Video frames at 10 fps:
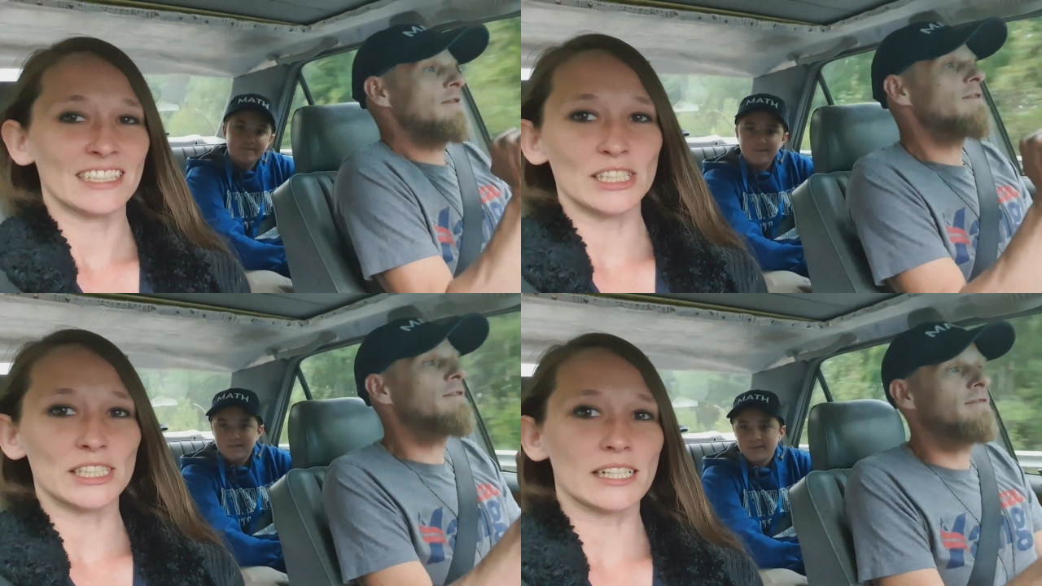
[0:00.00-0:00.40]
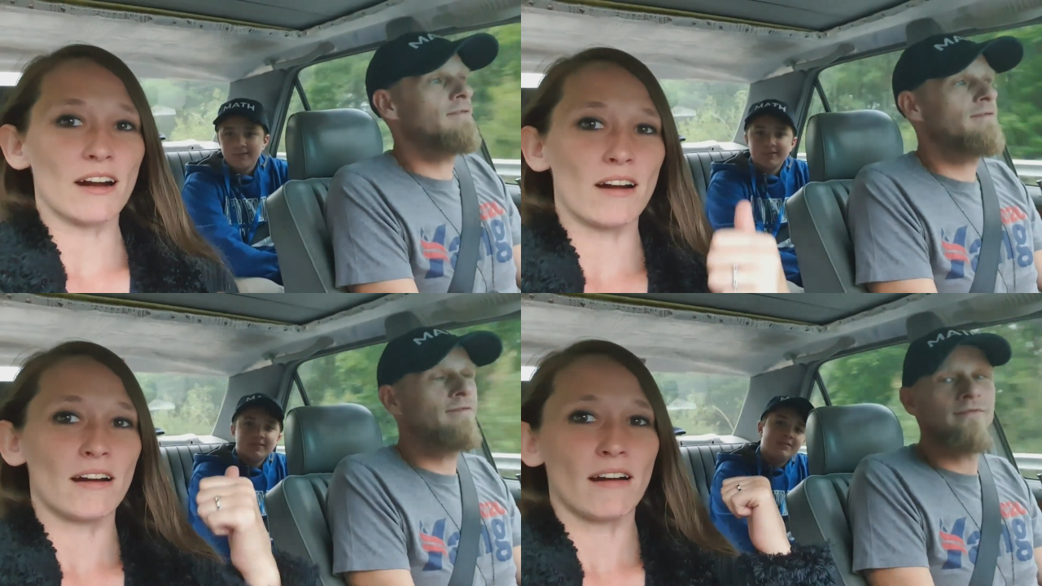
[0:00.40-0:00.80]
Speaker 1: You see
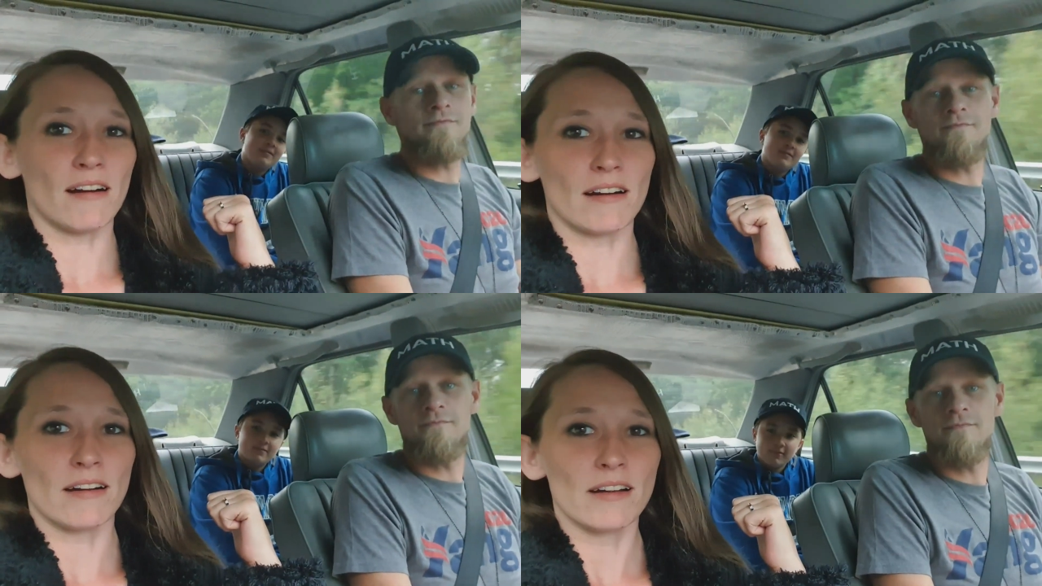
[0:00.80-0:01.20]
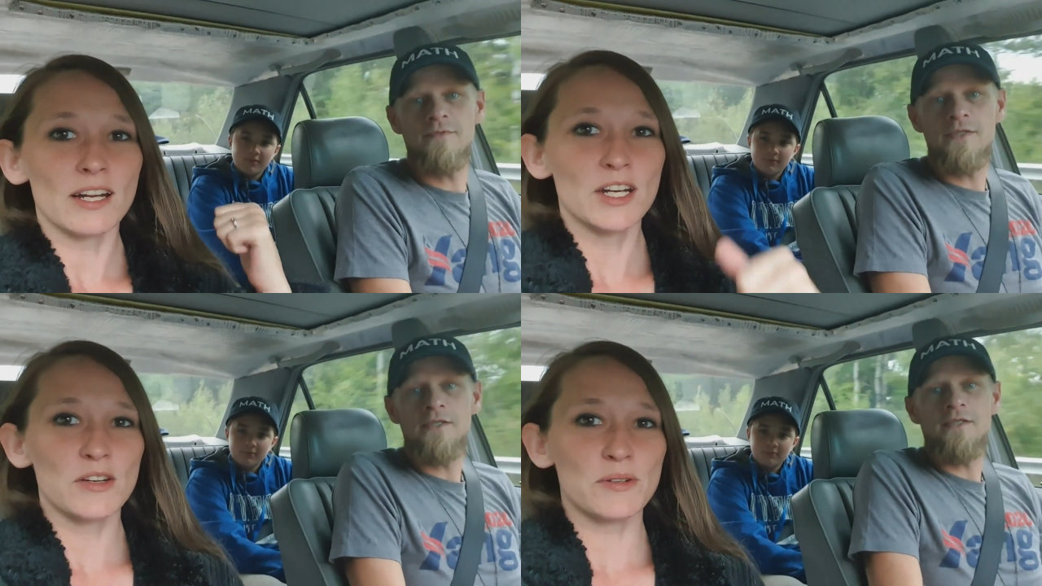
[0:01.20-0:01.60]
our
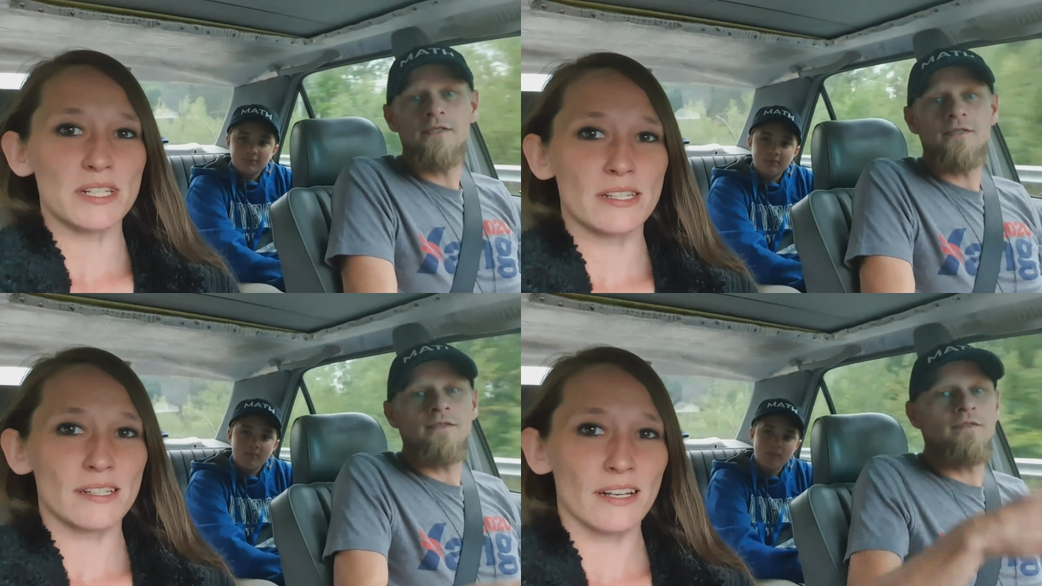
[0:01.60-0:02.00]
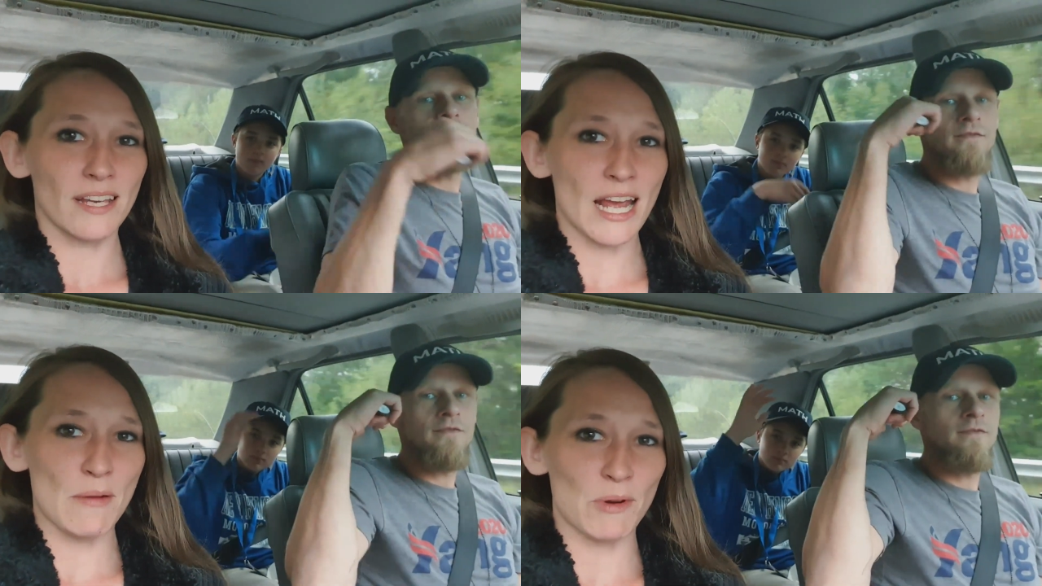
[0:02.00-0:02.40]
newest
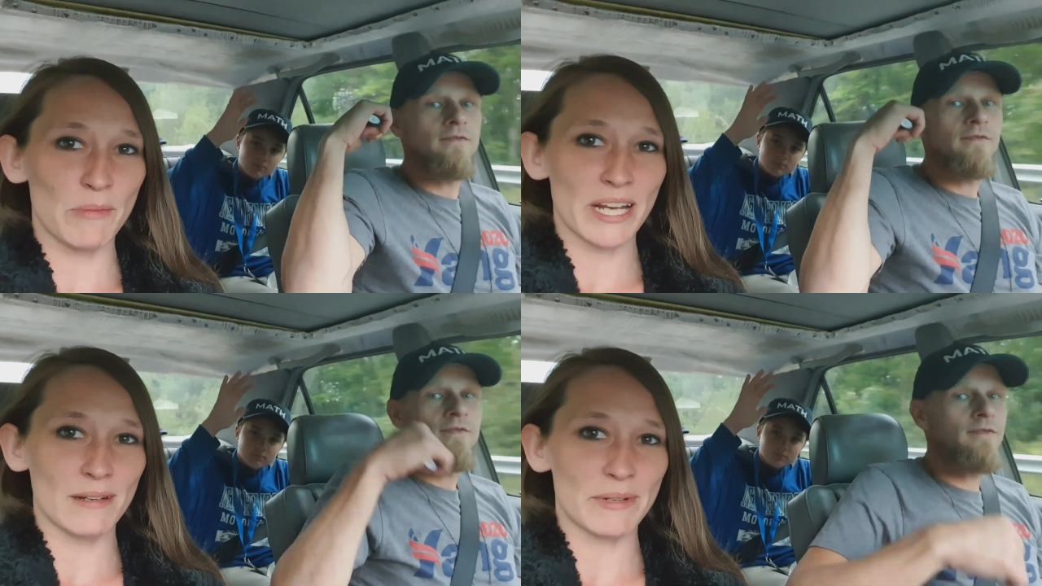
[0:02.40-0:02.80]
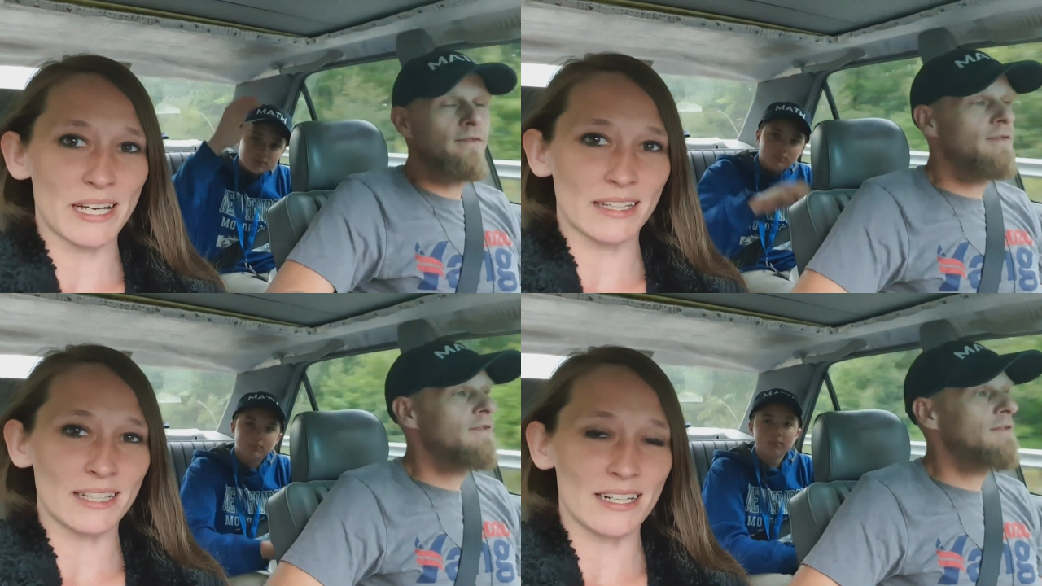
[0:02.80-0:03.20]
cameraman
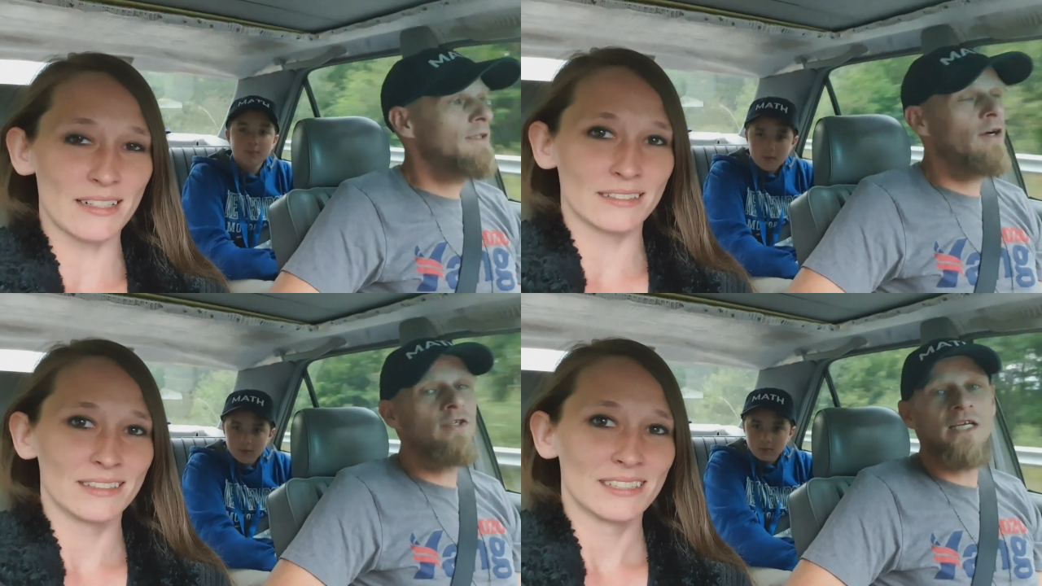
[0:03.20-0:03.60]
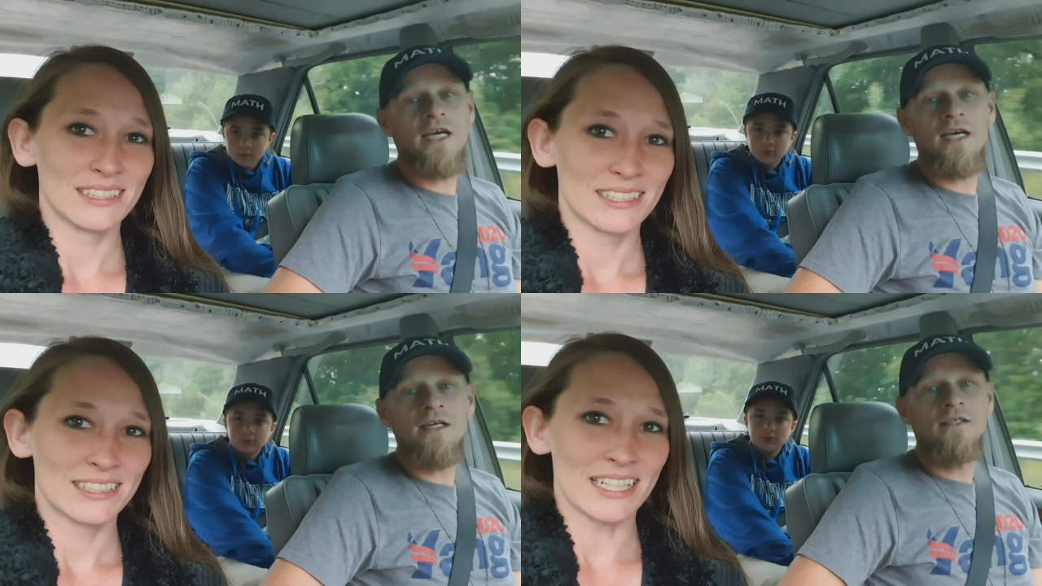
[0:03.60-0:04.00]
back
Speaker 2: there?
Speaker 1: Oh
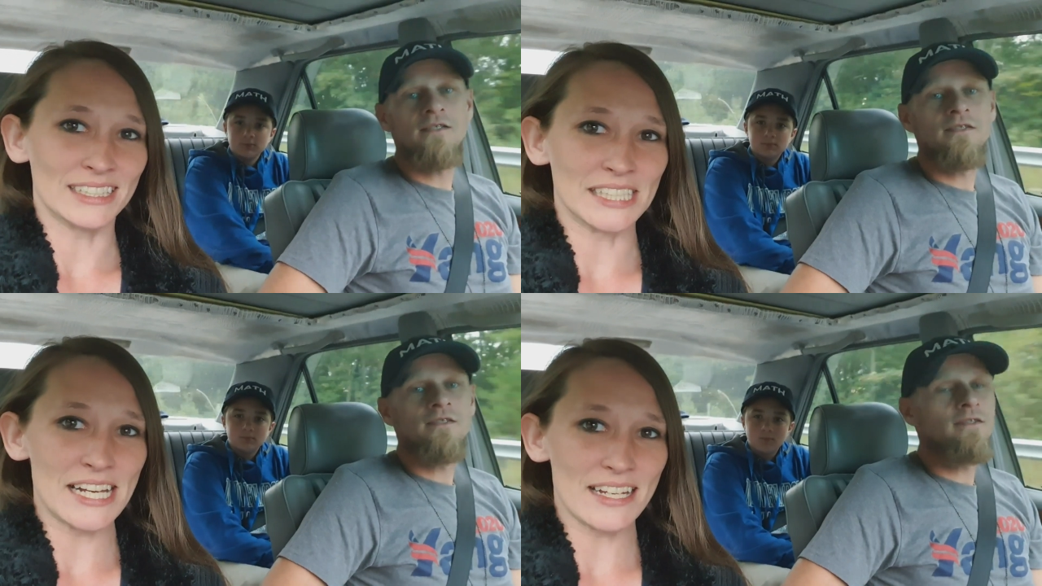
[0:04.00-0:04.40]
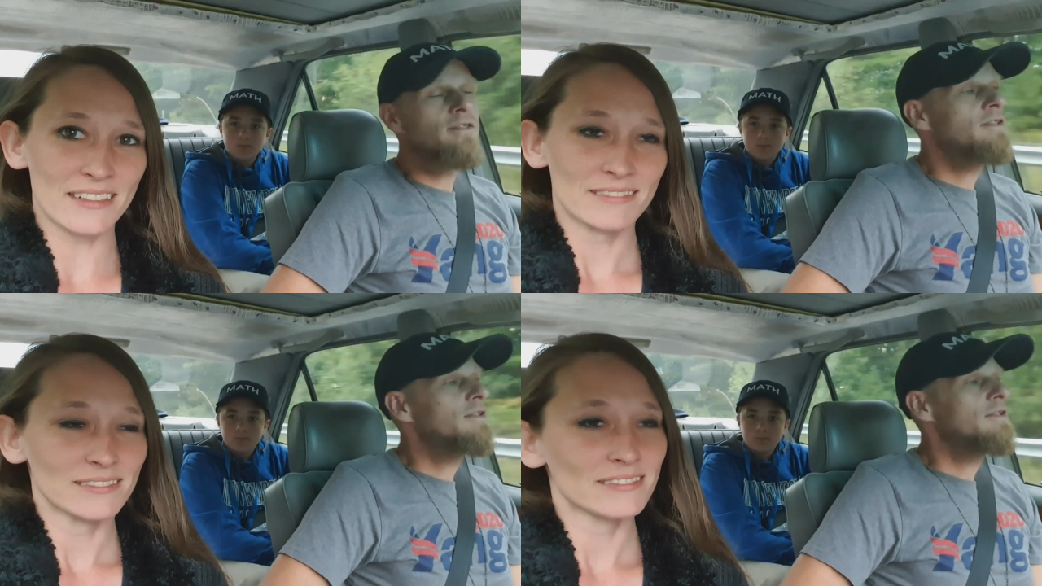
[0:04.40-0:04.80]
yeah. That's Nick.
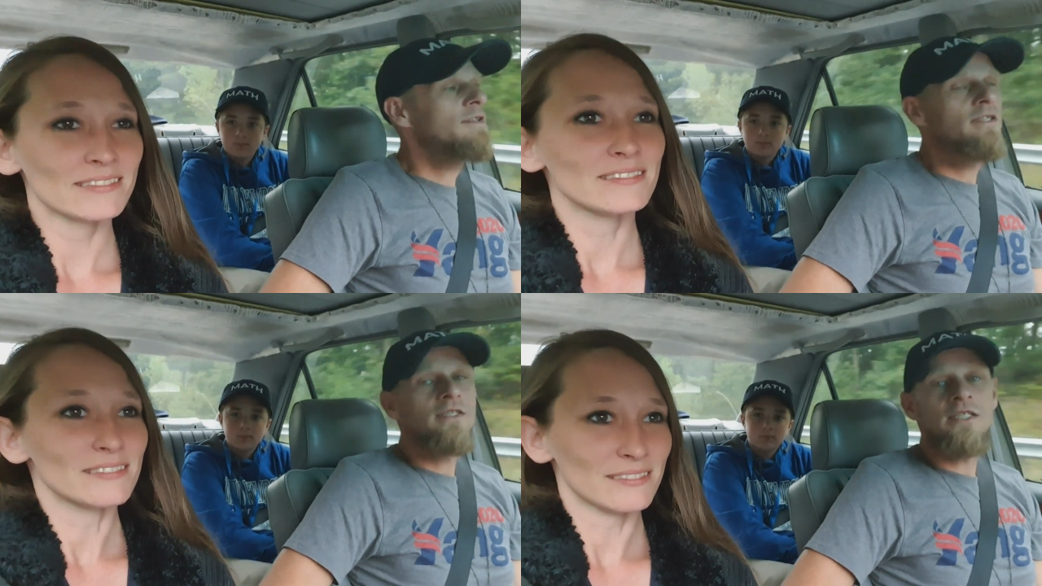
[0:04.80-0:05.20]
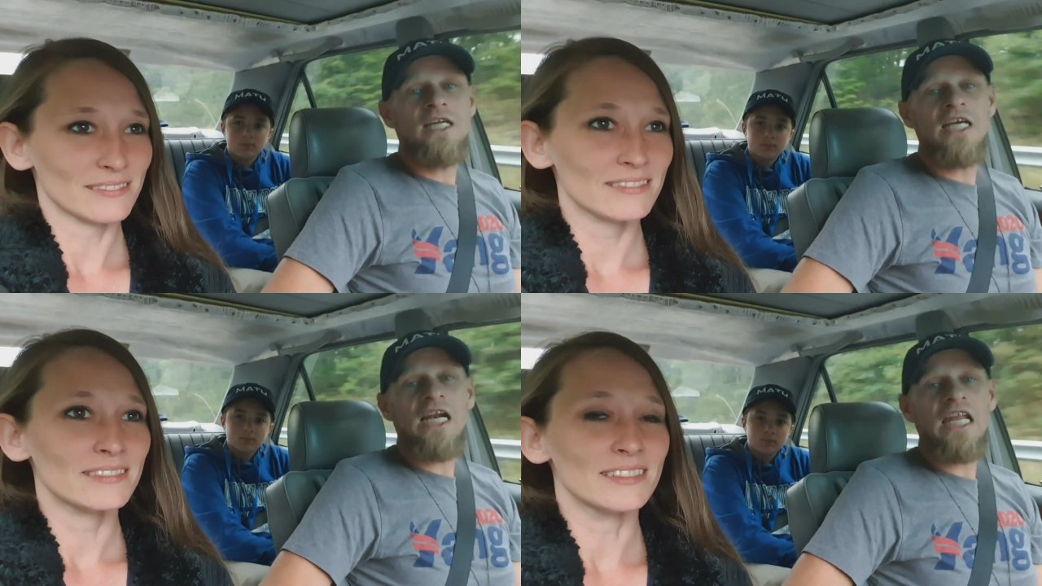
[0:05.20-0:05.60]

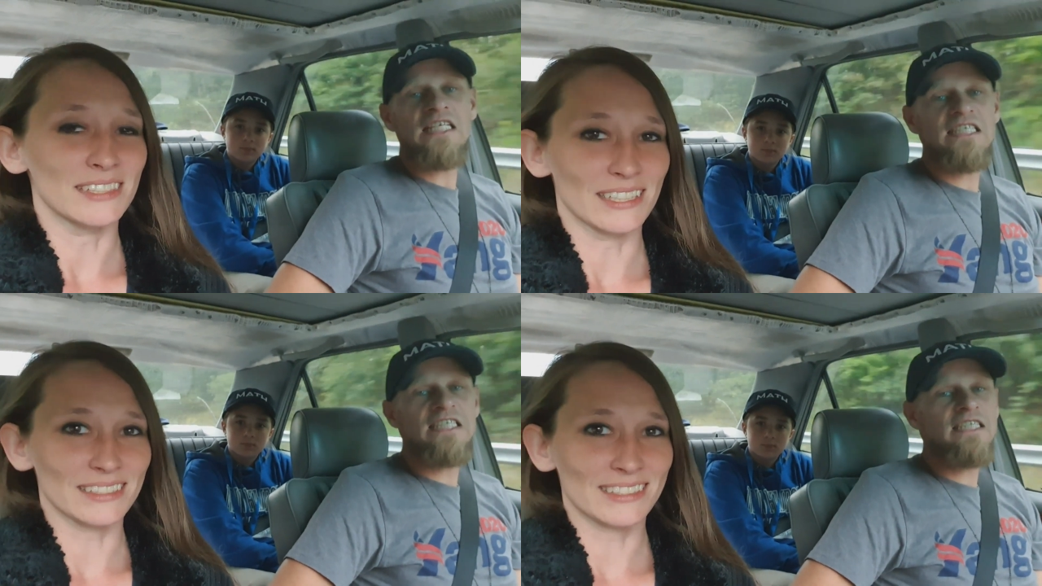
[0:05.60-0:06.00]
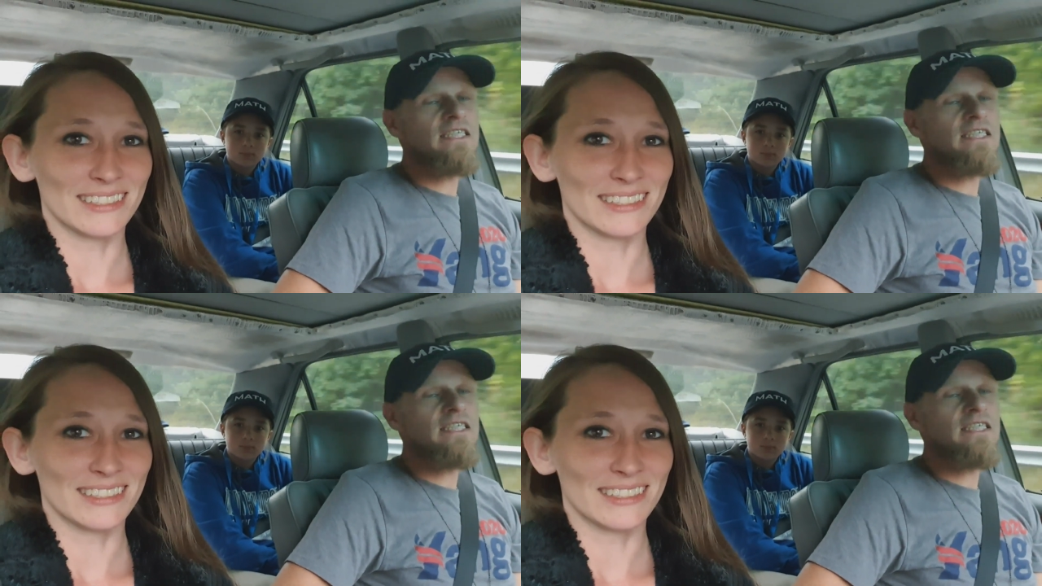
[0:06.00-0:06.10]
Speaker 2: Nicholas. Yeah.